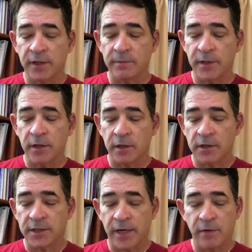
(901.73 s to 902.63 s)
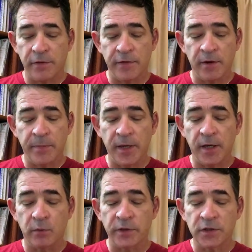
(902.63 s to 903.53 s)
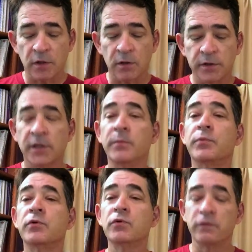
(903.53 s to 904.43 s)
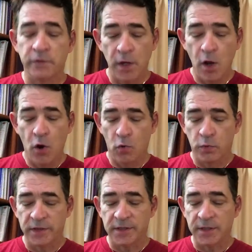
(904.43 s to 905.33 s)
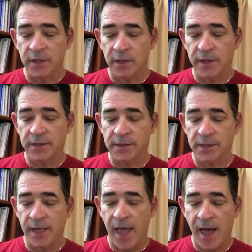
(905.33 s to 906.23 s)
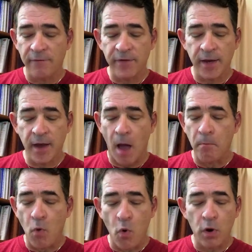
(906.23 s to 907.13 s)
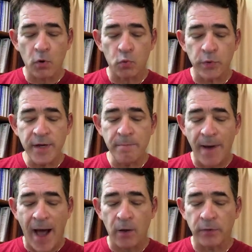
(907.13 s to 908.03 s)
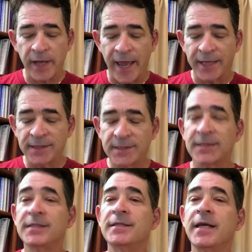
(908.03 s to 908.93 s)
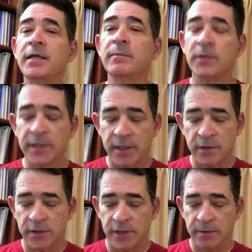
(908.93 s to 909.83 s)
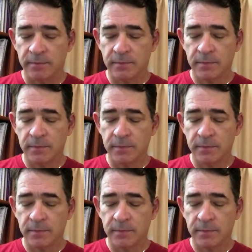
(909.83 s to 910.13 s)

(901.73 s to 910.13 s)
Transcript: EMDR psychotherapy can result in improved resiliency, having more rebound and sustainable energy.